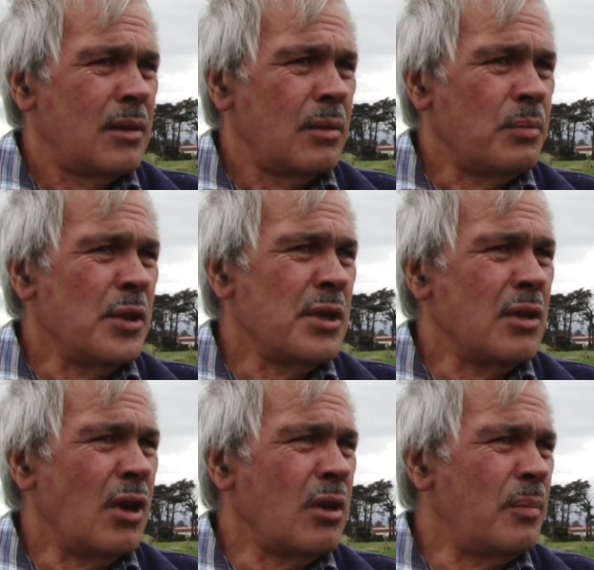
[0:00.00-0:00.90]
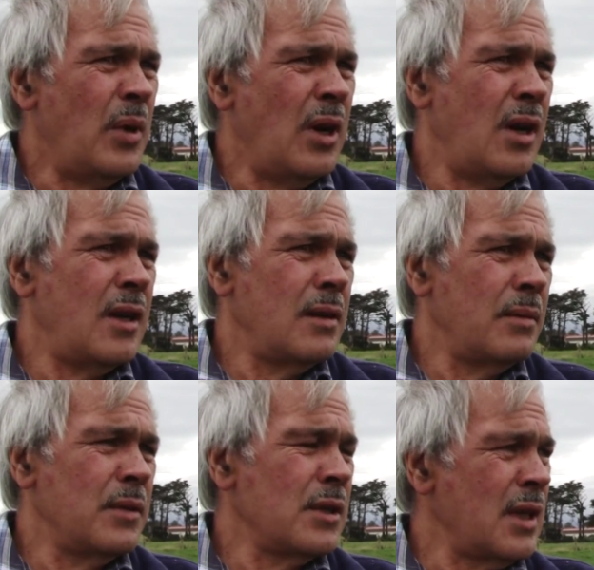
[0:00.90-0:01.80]
the present occupier
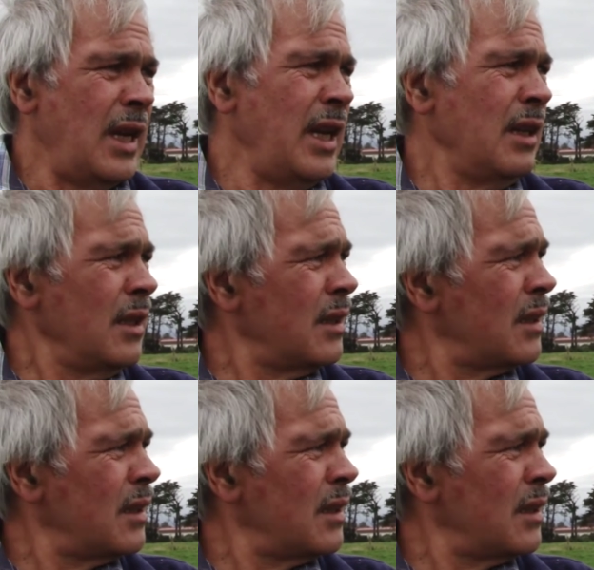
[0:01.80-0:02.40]
of this land,